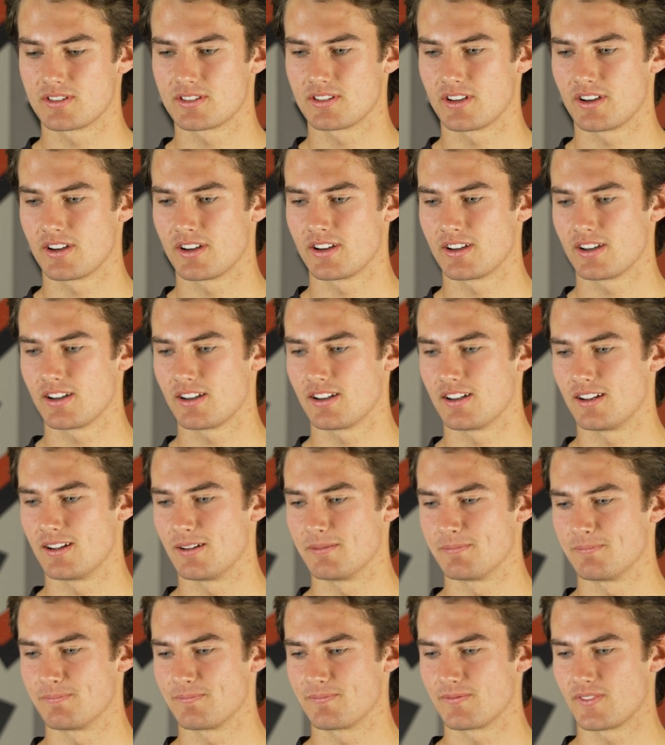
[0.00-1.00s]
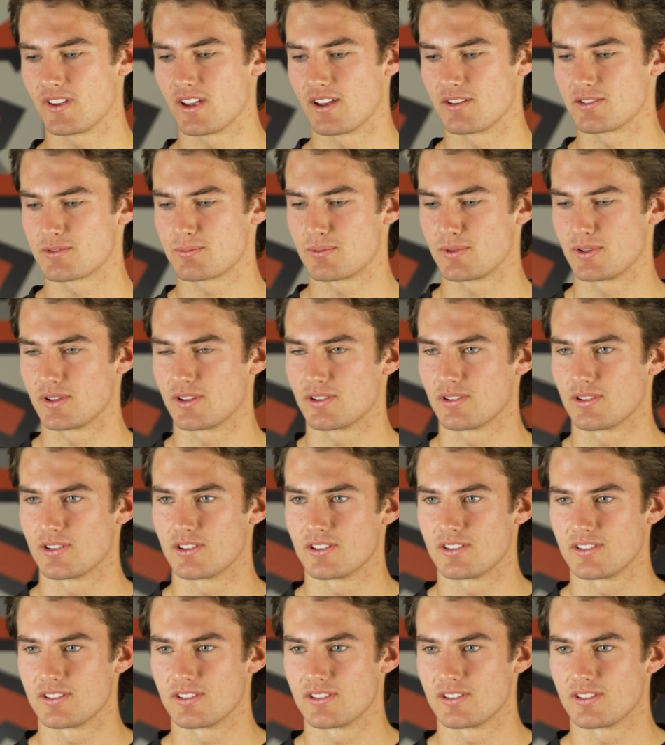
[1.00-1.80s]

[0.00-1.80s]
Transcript: So it was pretty good,